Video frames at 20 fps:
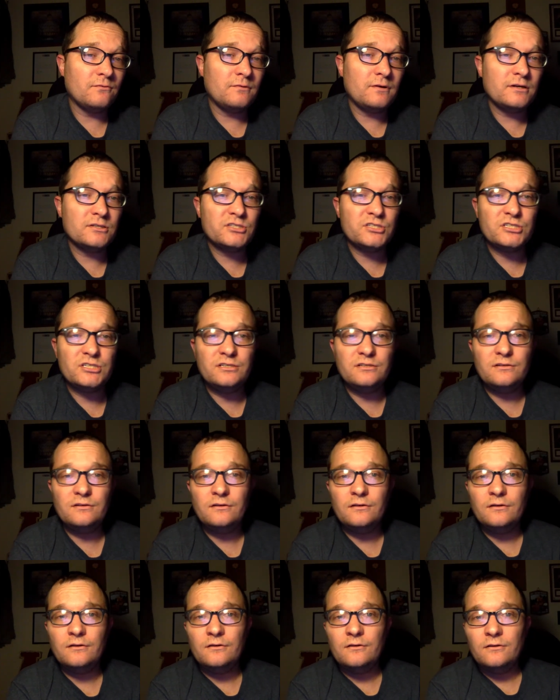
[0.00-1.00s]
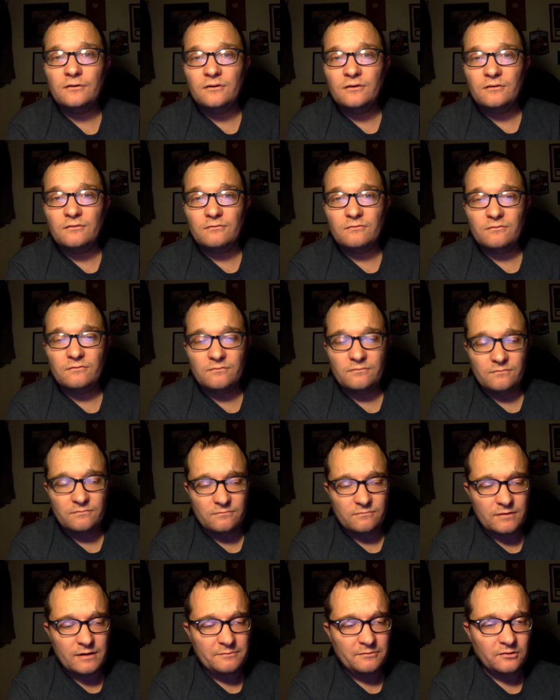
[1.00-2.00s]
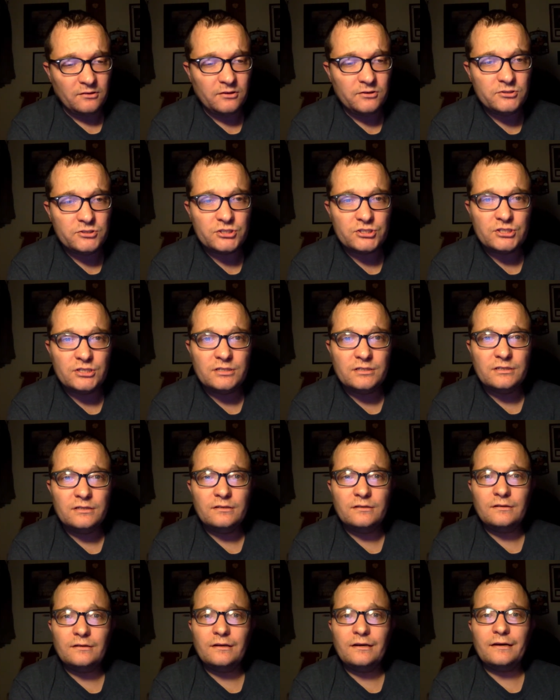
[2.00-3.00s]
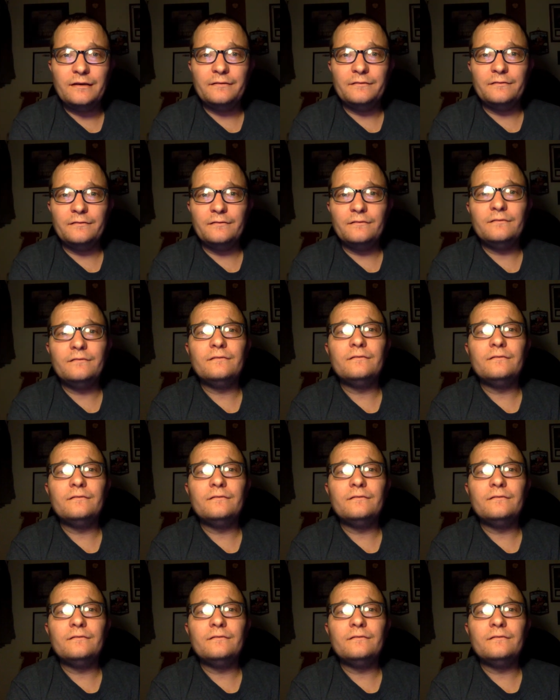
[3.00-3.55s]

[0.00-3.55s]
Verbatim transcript: Russian Revolution and